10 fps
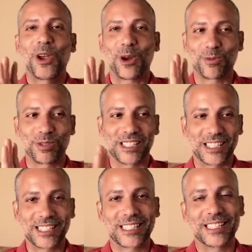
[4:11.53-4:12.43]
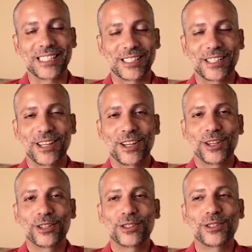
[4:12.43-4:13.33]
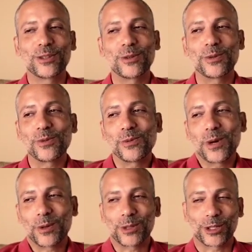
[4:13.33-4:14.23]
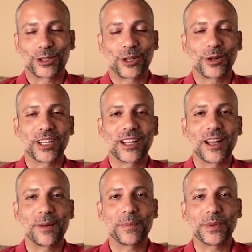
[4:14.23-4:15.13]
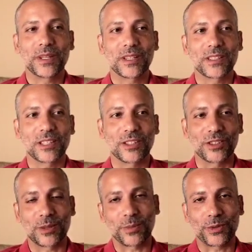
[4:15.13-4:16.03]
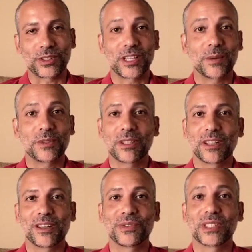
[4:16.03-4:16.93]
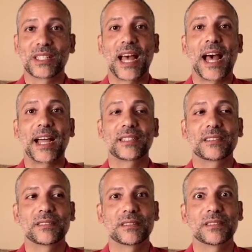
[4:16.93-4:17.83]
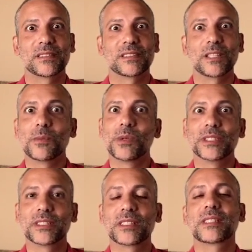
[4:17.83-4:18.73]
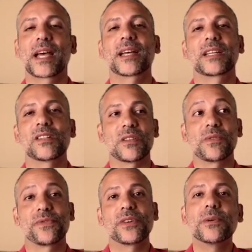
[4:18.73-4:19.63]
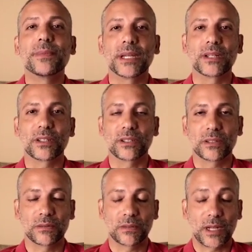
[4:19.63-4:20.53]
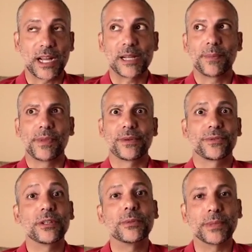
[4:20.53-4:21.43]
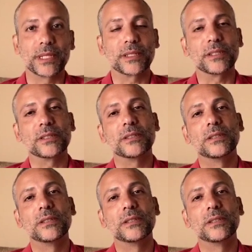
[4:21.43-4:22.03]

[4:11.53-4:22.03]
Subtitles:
a resistance to what was showing up, because there's a perception of attack. Someone's attacking the filmmaker. I'm the filmmaker.